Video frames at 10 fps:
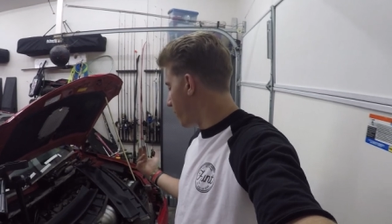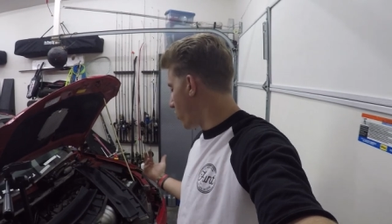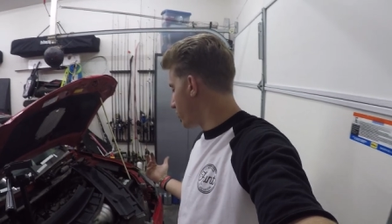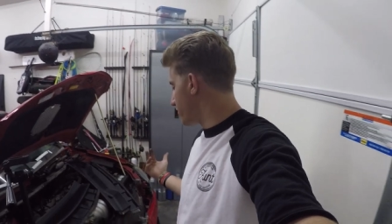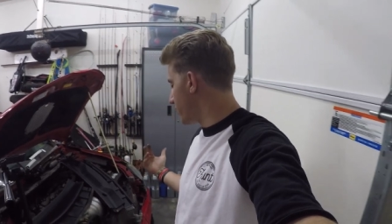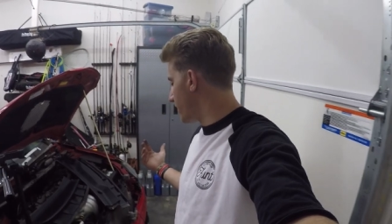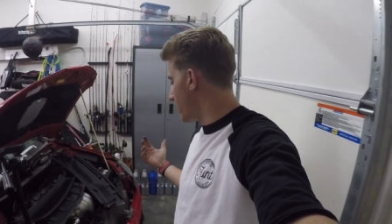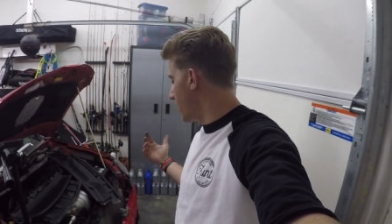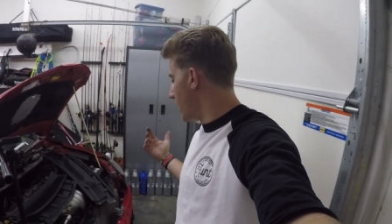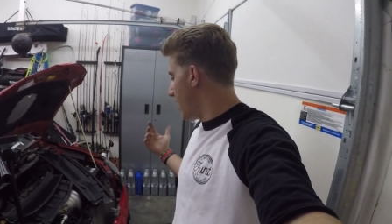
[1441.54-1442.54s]
parts in,
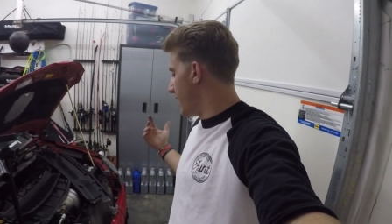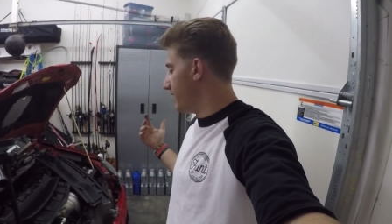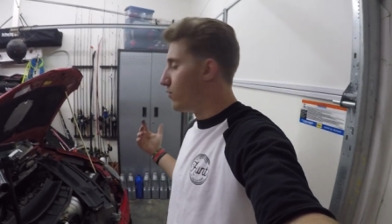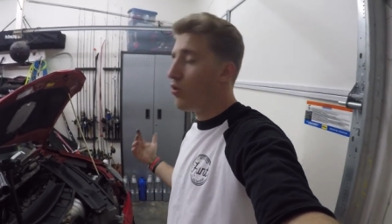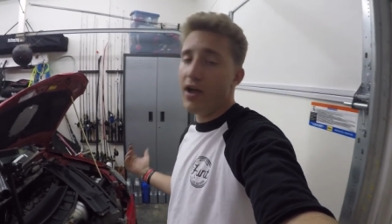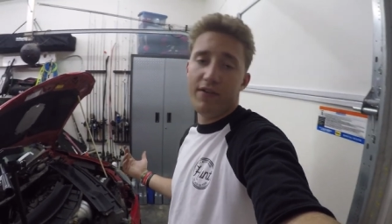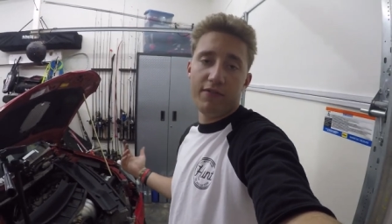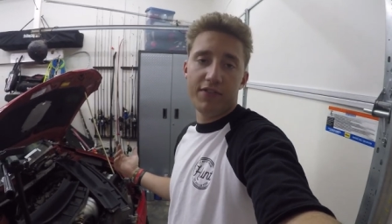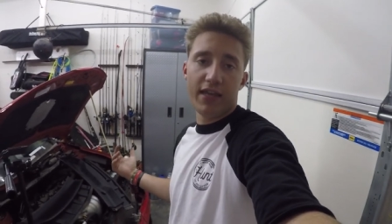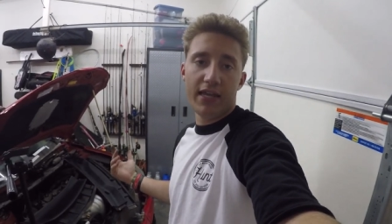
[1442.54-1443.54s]
and then we'll have
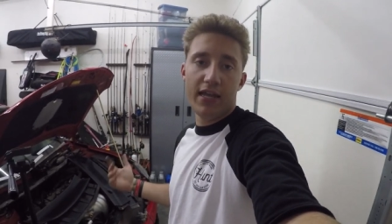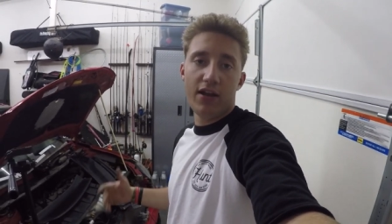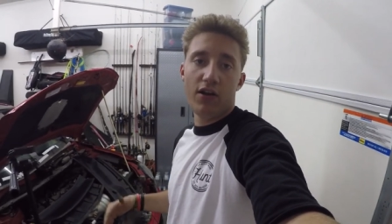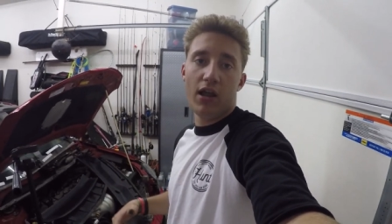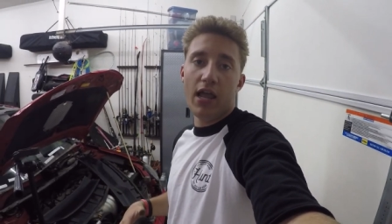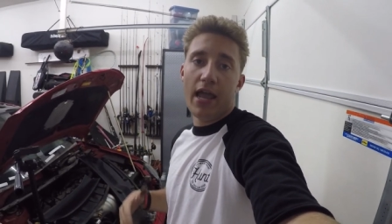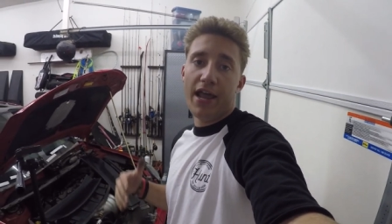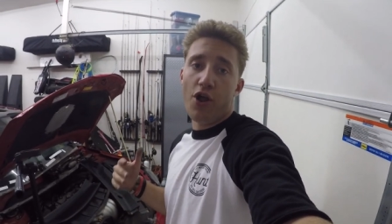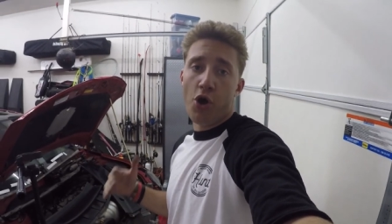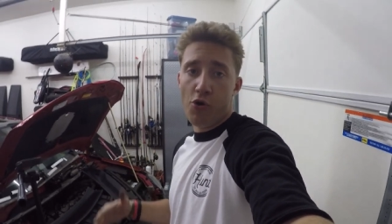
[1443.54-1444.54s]
everything here,
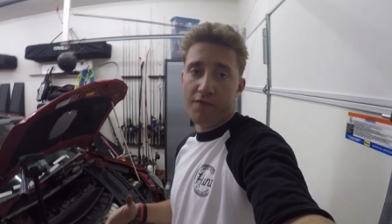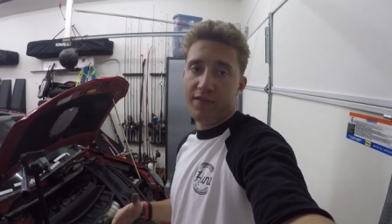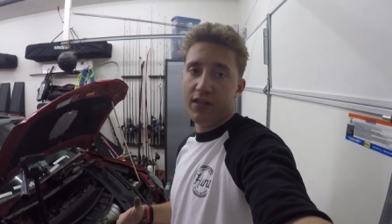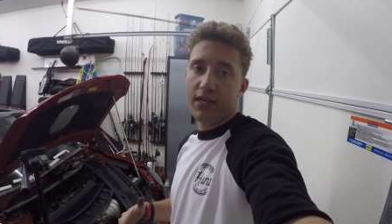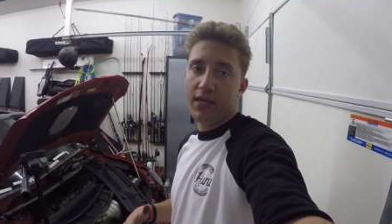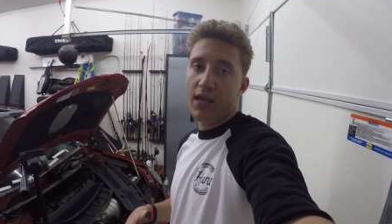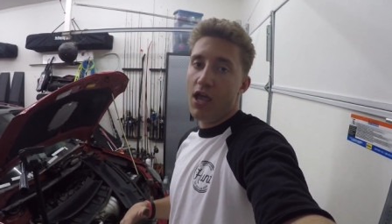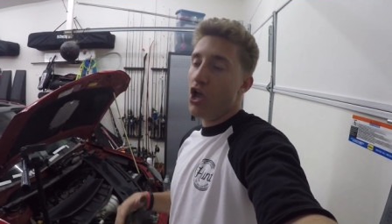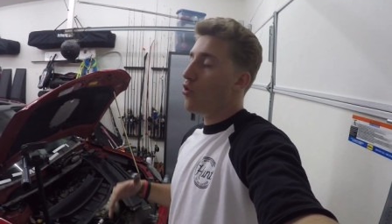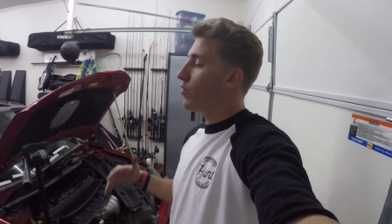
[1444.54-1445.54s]
and hopefully
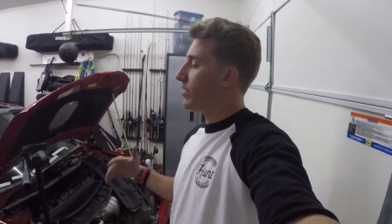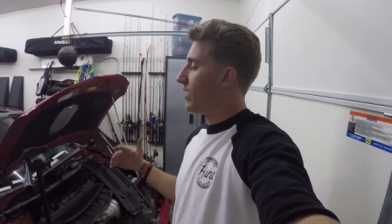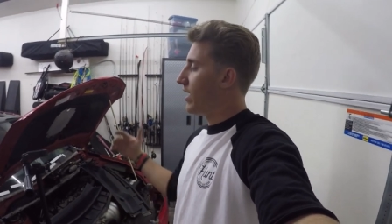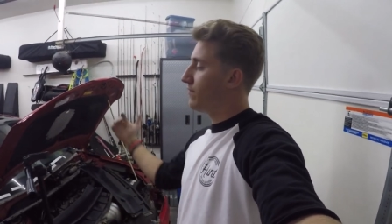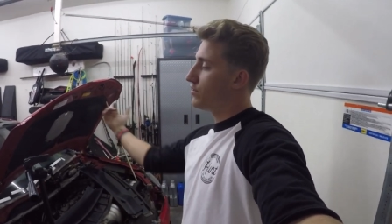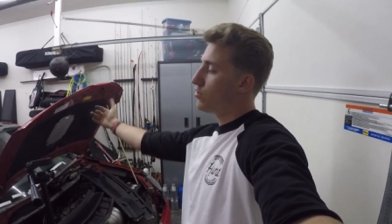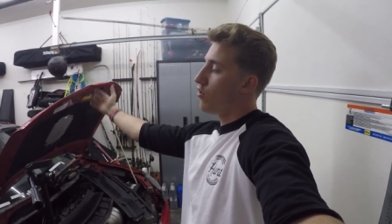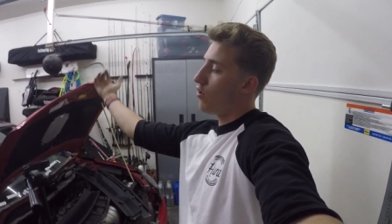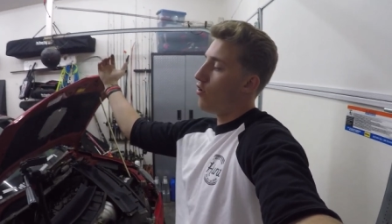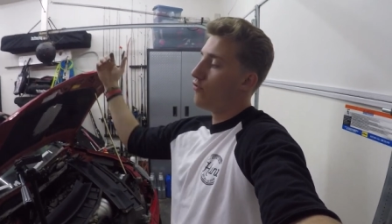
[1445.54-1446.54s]
we can have this
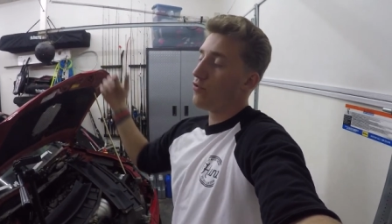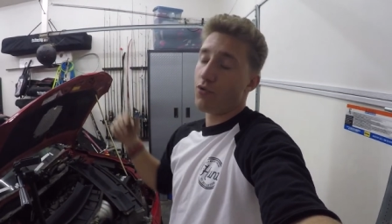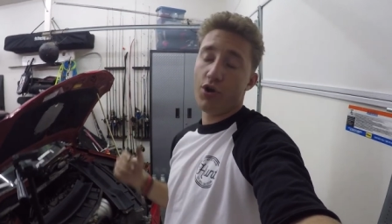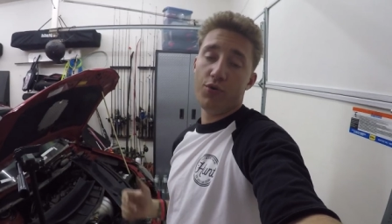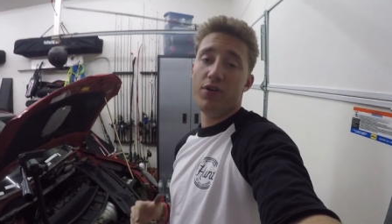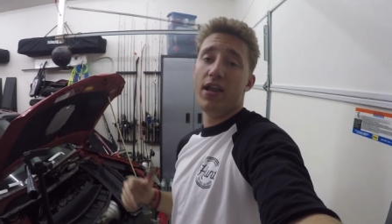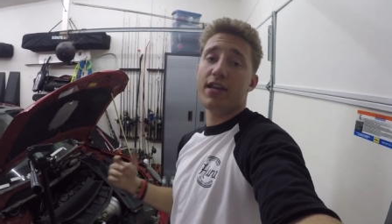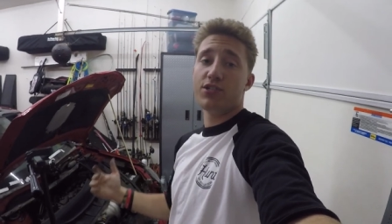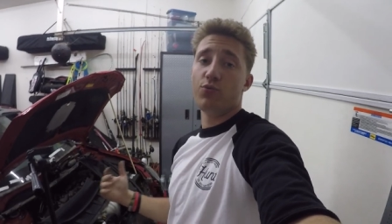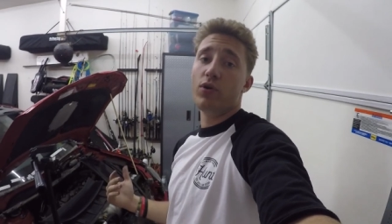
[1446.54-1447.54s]
car on the road
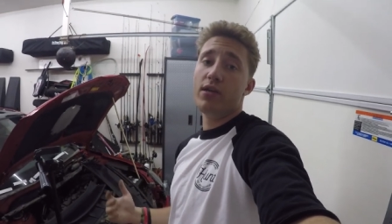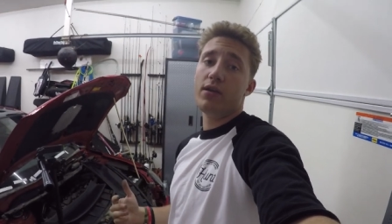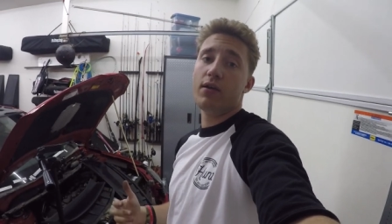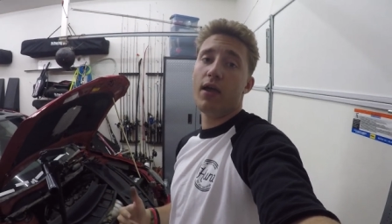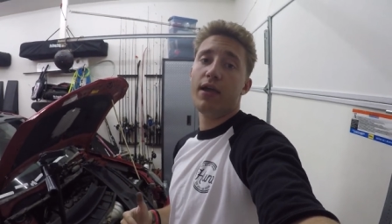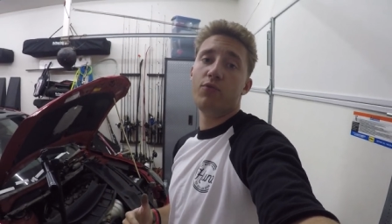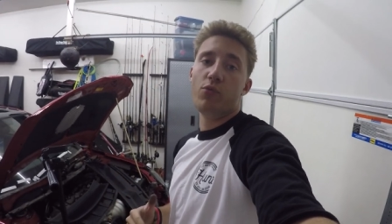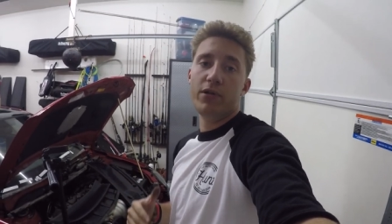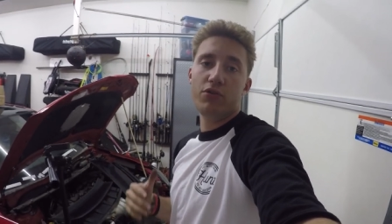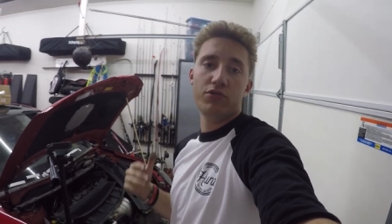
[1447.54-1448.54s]
next week, and we'll
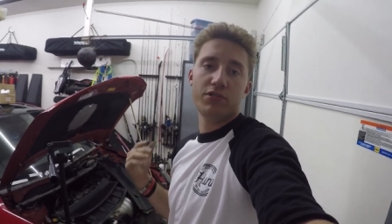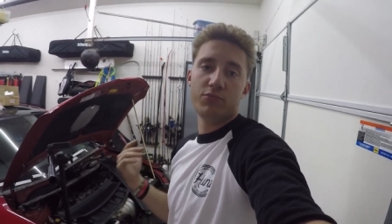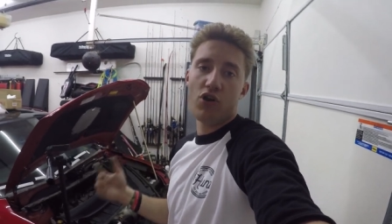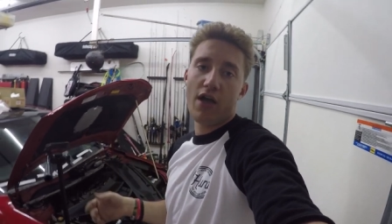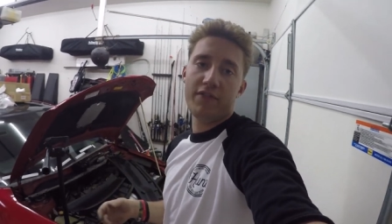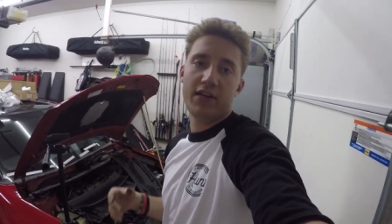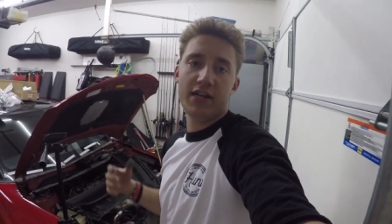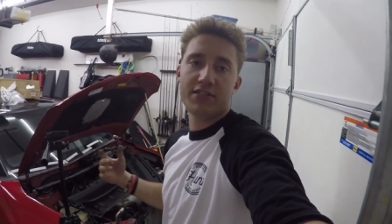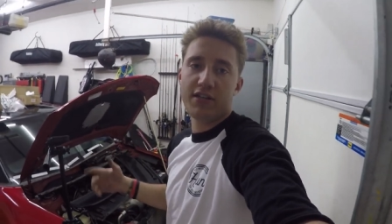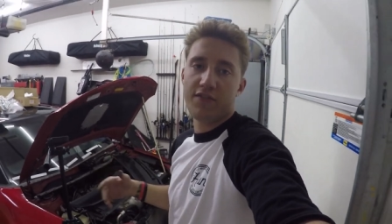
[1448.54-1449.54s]
be doing some driving
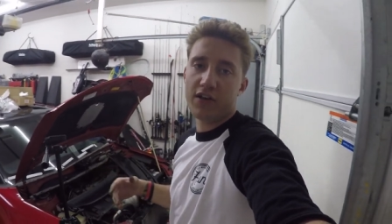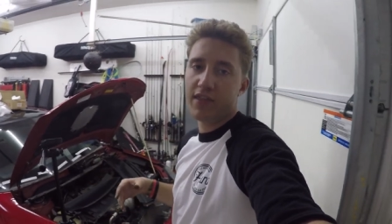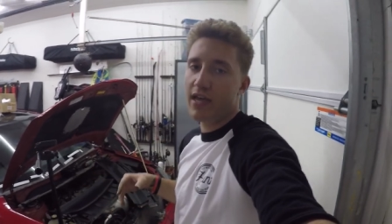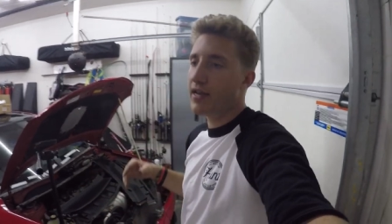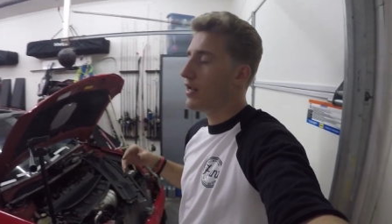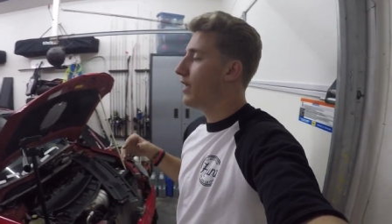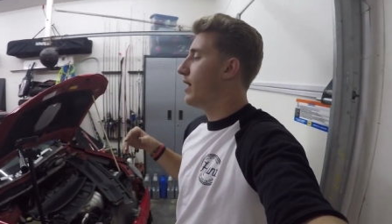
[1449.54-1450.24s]
tests, stuff like that.